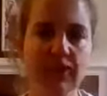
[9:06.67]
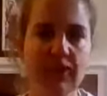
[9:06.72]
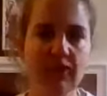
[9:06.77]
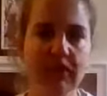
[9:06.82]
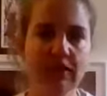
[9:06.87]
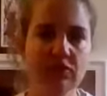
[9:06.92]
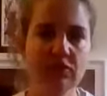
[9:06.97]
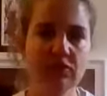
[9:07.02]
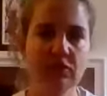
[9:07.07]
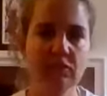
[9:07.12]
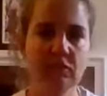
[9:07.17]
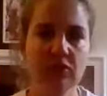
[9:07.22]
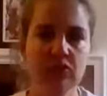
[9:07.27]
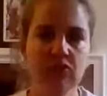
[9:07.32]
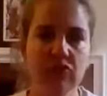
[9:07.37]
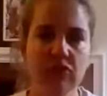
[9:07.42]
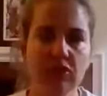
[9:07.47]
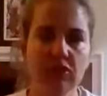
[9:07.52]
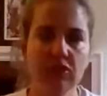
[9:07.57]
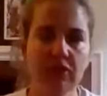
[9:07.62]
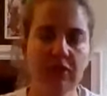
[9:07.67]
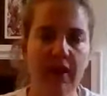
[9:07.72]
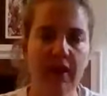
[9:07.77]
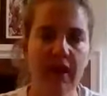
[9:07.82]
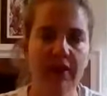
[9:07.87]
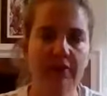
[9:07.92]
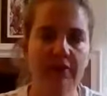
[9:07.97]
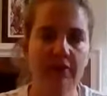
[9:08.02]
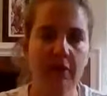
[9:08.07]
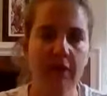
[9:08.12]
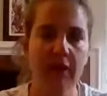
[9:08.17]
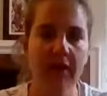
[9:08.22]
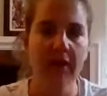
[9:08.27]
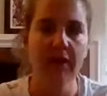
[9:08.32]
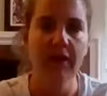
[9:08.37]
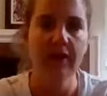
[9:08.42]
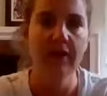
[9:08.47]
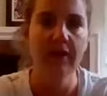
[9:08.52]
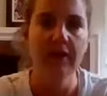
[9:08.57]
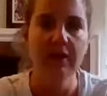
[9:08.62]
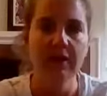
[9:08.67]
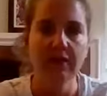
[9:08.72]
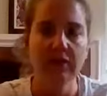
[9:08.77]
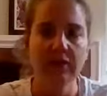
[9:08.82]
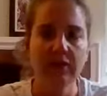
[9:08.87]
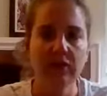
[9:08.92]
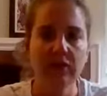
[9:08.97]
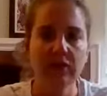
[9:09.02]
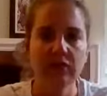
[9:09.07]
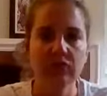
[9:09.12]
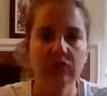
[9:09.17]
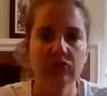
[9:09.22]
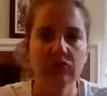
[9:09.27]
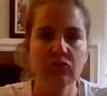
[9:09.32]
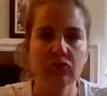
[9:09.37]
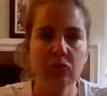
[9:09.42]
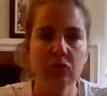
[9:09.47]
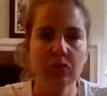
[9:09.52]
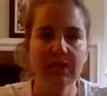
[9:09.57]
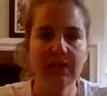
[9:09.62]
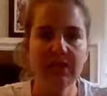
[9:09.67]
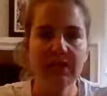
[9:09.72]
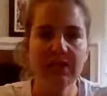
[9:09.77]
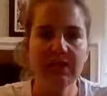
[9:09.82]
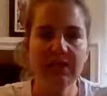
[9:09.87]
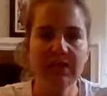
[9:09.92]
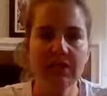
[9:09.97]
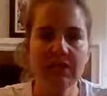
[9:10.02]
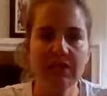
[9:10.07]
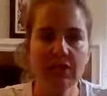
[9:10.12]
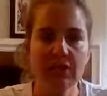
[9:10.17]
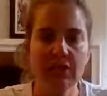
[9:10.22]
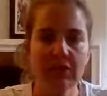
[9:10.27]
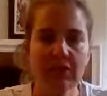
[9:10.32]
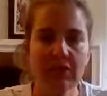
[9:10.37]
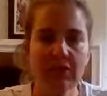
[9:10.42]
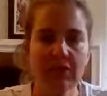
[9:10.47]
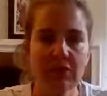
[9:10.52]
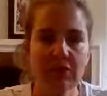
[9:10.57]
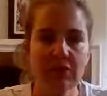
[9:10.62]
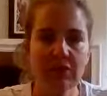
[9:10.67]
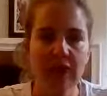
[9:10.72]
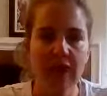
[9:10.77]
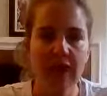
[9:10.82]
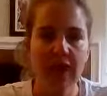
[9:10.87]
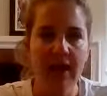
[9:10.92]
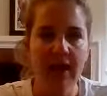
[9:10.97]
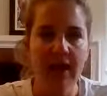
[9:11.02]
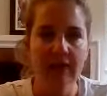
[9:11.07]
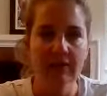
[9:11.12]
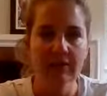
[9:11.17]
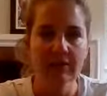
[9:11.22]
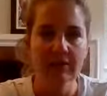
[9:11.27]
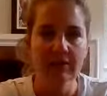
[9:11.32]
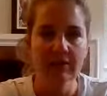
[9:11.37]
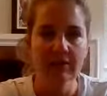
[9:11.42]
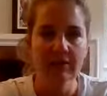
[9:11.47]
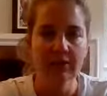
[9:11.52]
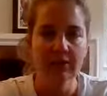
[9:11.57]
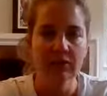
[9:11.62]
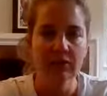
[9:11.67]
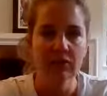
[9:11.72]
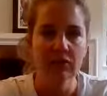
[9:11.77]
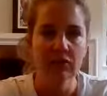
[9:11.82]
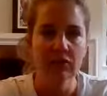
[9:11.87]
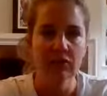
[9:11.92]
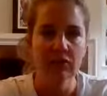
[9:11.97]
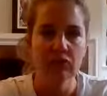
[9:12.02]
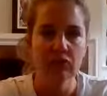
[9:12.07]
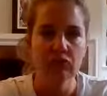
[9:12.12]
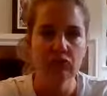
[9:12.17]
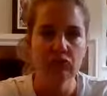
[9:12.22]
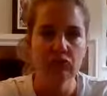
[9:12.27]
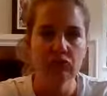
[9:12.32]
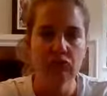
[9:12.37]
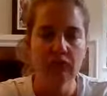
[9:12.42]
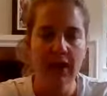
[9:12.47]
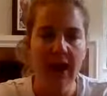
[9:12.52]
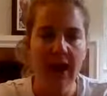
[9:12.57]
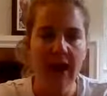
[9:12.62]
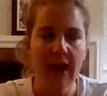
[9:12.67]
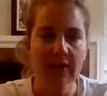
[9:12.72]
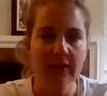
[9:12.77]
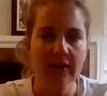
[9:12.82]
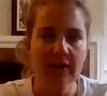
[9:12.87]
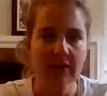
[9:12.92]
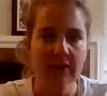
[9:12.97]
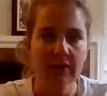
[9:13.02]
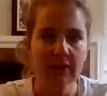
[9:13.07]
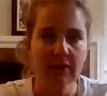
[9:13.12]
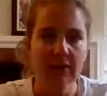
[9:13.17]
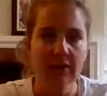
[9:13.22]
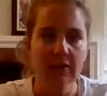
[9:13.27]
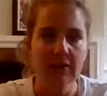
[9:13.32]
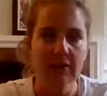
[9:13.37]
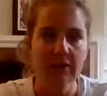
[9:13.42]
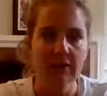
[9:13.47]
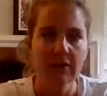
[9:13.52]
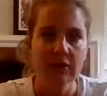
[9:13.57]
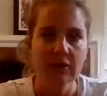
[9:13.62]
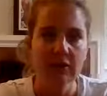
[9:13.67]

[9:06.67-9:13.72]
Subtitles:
your hands pushing your thighs away. So you're squeezing your inner thighs. You're contracting